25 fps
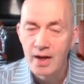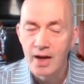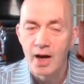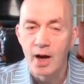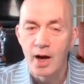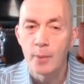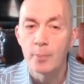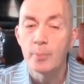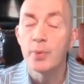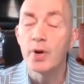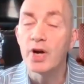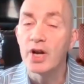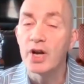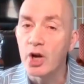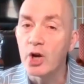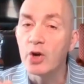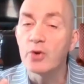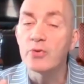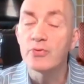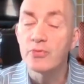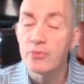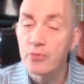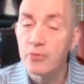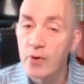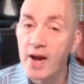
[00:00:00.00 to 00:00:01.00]
uh, but
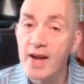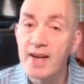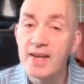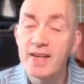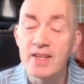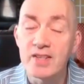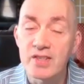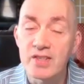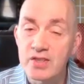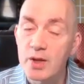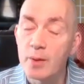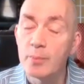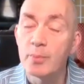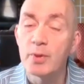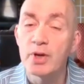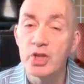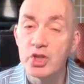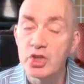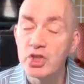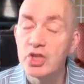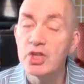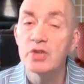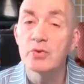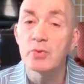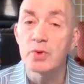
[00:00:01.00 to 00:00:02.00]
her friend is
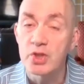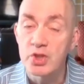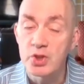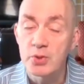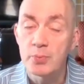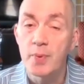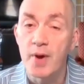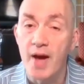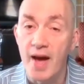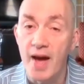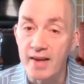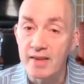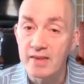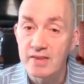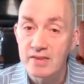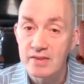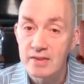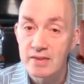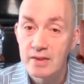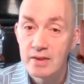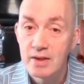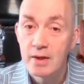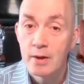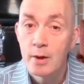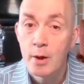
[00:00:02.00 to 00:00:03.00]
somebody she
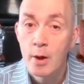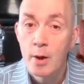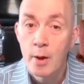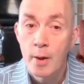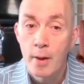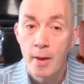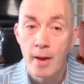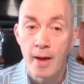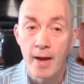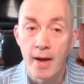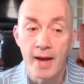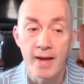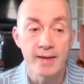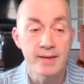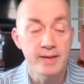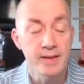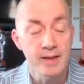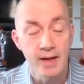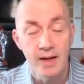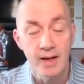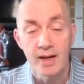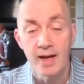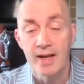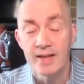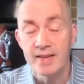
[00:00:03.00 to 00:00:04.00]
respects. And,
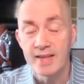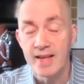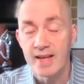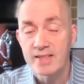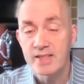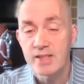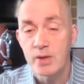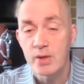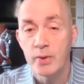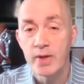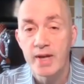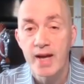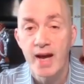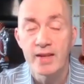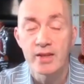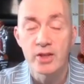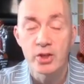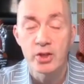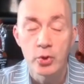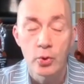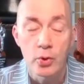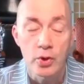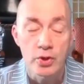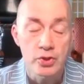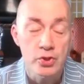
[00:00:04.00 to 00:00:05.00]
uh, and that's how we got in
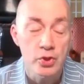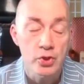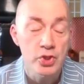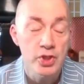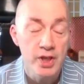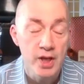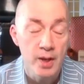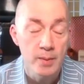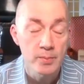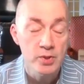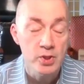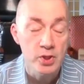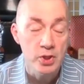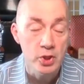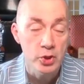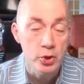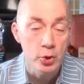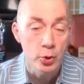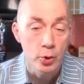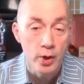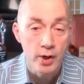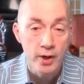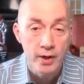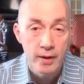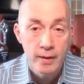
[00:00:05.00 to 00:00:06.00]
the door. So she comes in the
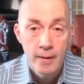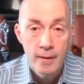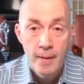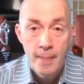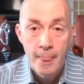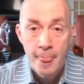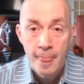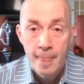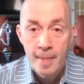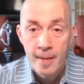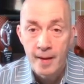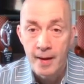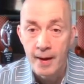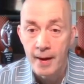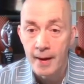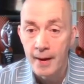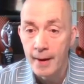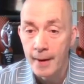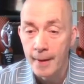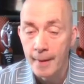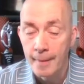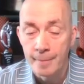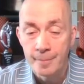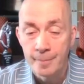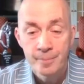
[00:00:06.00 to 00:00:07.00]
door.
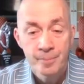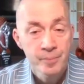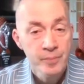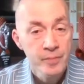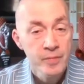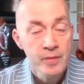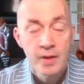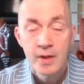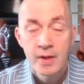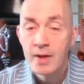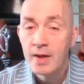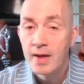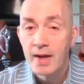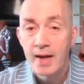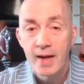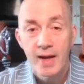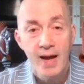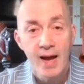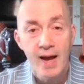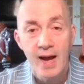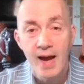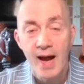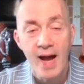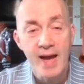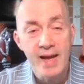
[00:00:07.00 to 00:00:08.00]
Um,
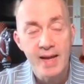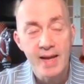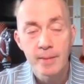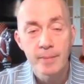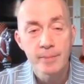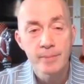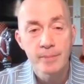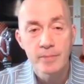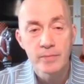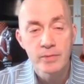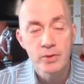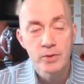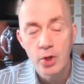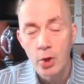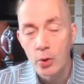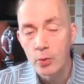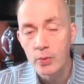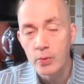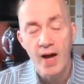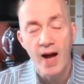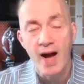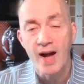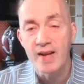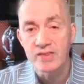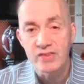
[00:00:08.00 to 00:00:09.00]
I am no
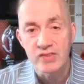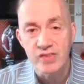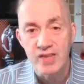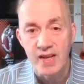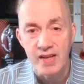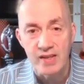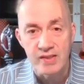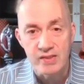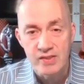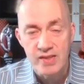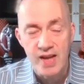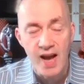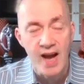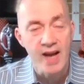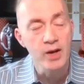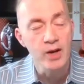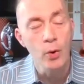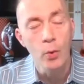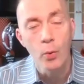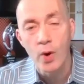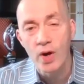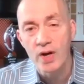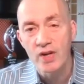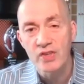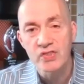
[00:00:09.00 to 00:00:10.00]
nonsense. I
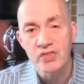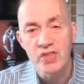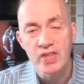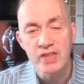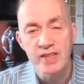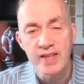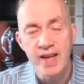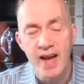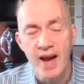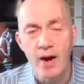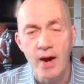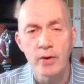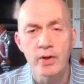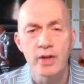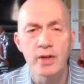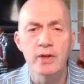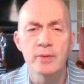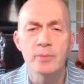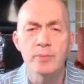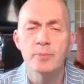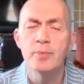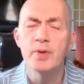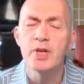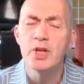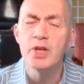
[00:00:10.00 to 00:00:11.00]
don't want to sit down
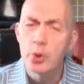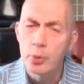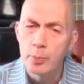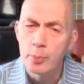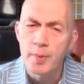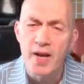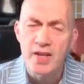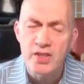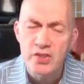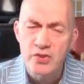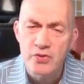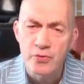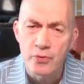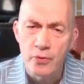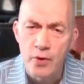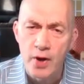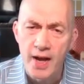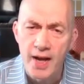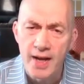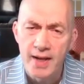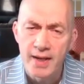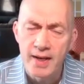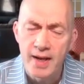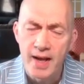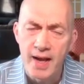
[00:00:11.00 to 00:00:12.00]
and be your best
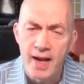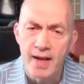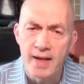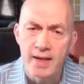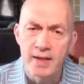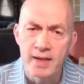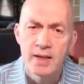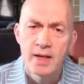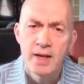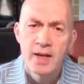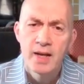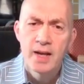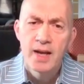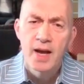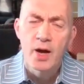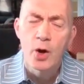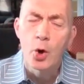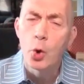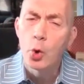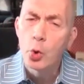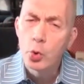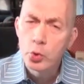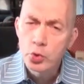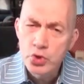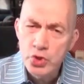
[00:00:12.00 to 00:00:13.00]
friend and
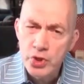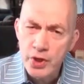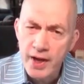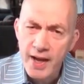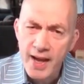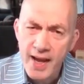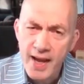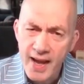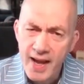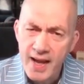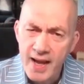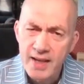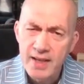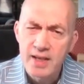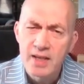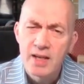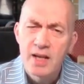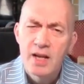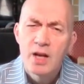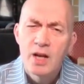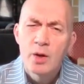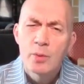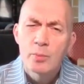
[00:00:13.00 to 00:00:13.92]
hold your hand